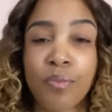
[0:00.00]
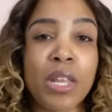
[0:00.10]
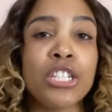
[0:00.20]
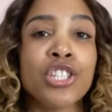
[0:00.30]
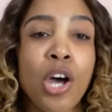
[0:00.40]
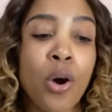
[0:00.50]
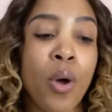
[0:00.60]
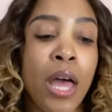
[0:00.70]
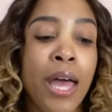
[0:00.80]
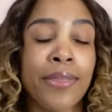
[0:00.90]
So
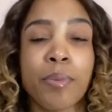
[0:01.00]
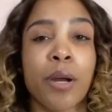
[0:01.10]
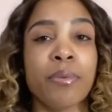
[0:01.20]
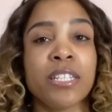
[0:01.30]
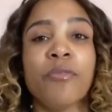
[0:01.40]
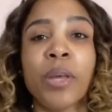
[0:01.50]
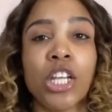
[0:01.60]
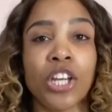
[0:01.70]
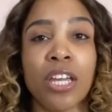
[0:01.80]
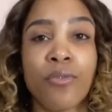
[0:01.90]
the purpose of me
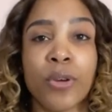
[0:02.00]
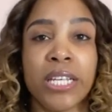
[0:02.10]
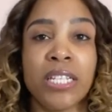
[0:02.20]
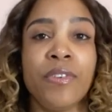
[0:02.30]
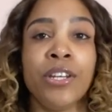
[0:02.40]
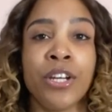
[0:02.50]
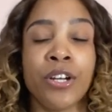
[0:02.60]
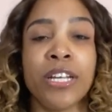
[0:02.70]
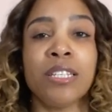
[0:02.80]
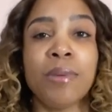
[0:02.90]
looking for this vendor
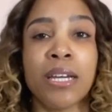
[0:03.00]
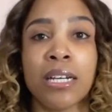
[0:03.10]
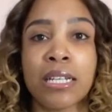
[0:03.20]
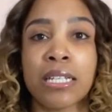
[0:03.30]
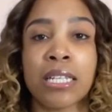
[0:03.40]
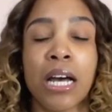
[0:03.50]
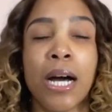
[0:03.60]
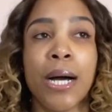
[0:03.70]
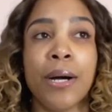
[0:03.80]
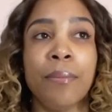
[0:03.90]
is because
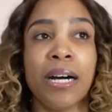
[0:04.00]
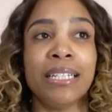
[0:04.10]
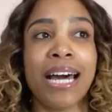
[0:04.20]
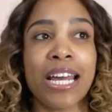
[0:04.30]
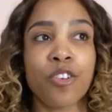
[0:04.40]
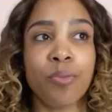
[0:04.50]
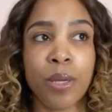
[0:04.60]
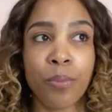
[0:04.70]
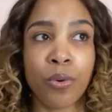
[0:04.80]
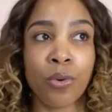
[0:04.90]
um, a lot of
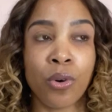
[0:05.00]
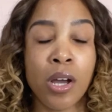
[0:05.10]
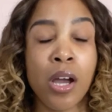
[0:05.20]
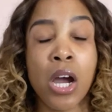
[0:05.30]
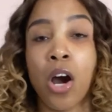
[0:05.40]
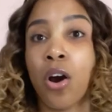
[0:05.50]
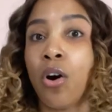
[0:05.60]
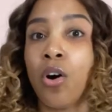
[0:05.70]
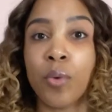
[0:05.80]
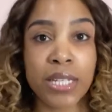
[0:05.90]
people are
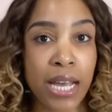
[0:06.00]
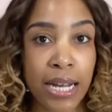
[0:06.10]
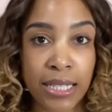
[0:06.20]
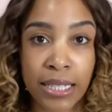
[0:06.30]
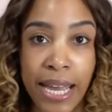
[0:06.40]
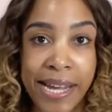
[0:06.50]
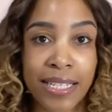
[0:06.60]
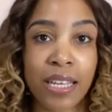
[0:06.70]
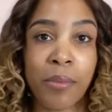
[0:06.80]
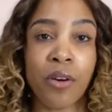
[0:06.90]
always constantly
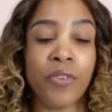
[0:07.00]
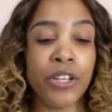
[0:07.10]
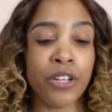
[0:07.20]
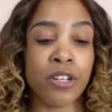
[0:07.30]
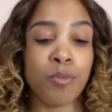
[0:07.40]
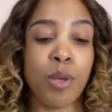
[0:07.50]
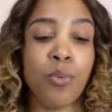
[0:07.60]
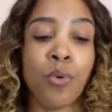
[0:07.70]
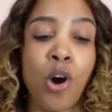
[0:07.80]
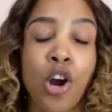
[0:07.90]
asking about vendors.
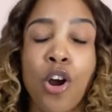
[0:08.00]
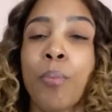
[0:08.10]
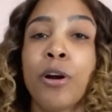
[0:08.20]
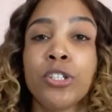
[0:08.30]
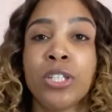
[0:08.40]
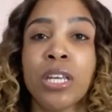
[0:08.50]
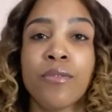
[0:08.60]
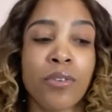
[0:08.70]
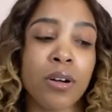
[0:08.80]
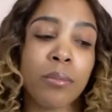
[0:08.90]
People are purchasing
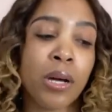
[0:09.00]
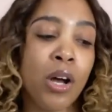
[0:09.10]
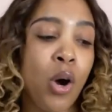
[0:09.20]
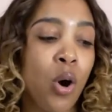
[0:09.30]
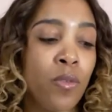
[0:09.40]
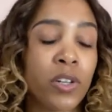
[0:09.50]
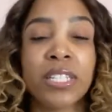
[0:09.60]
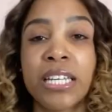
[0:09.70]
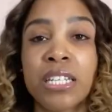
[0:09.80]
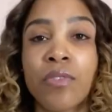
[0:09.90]
from
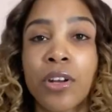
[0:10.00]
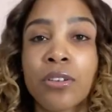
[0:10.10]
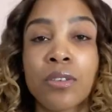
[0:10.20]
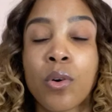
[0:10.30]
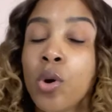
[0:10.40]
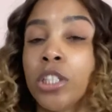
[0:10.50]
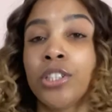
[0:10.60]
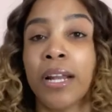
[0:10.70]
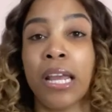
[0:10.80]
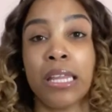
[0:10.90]
overseas vendors, of course,
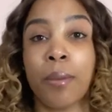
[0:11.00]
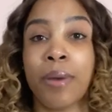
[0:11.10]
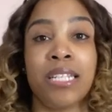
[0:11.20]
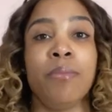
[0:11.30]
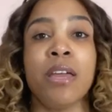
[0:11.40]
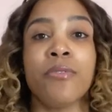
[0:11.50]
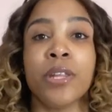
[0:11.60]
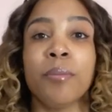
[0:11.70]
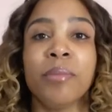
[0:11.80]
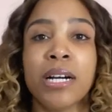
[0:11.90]
trying to get the best bang for
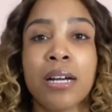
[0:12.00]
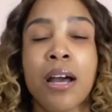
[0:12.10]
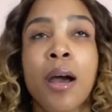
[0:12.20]
their buck.